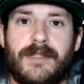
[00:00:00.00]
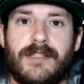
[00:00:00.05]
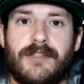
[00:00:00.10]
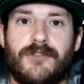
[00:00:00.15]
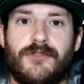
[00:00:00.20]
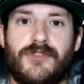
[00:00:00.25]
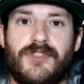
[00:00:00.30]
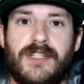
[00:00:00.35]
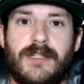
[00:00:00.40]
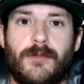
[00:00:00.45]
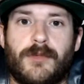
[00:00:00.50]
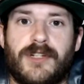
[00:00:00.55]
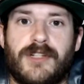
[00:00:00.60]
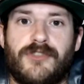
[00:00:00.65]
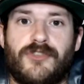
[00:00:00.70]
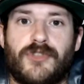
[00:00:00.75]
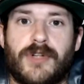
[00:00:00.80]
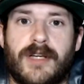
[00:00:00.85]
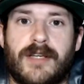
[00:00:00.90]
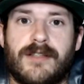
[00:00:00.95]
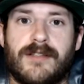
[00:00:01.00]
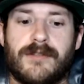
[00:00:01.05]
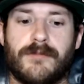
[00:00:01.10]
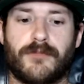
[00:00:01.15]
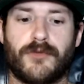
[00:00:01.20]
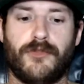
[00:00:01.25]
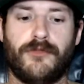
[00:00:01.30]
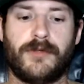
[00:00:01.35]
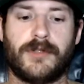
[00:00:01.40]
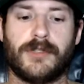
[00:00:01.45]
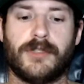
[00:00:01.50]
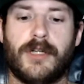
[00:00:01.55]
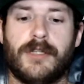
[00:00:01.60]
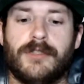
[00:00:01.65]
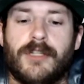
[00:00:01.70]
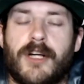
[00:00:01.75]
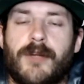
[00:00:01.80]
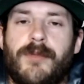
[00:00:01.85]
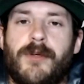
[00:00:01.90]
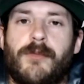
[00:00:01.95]
You see where his striking is improving a lot. A
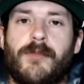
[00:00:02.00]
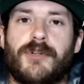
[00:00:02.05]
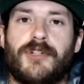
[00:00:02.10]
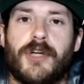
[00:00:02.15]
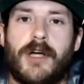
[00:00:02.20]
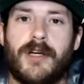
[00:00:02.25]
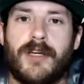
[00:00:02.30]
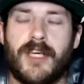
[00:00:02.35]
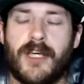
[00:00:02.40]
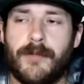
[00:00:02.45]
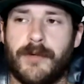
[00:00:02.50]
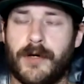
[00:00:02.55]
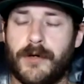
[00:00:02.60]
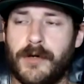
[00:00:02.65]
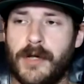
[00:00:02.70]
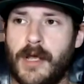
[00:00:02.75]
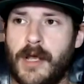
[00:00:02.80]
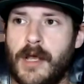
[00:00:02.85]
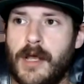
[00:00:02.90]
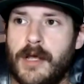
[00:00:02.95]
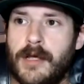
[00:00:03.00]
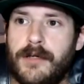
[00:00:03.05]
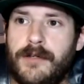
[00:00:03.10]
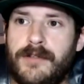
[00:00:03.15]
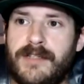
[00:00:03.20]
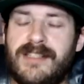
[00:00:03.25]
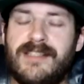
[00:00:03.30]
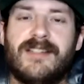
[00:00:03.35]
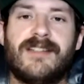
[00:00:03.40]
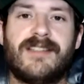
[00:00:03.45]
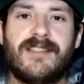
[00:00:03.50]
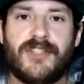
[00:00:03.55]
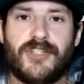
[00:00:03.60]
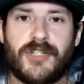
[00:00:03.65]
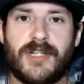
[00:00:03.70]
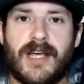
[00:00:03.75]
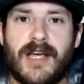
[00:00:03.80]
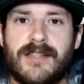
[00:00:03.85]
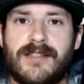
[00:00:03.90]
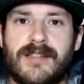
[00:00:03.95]
lot of people were talking about he's a
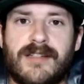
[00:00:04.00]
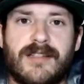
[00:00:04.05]
decision guy.